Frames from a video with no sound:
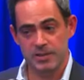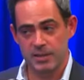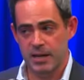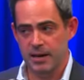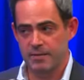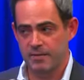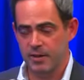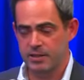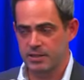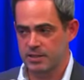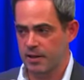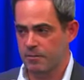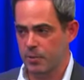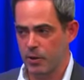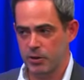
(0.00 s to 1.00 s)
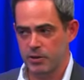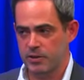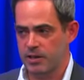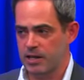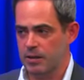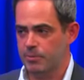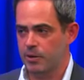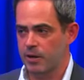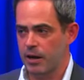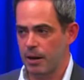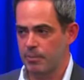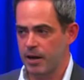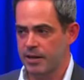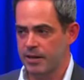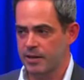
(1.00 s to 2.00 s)
There's a lot of fun stuff percolating, but
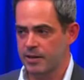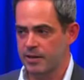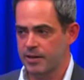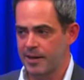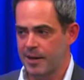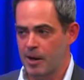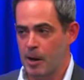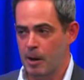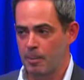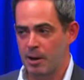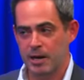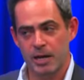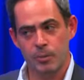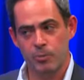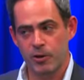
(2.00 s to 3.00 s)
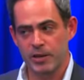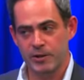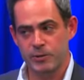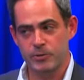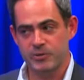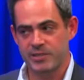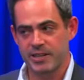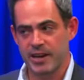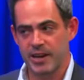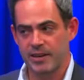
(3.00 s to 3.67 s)
I'm not going to break news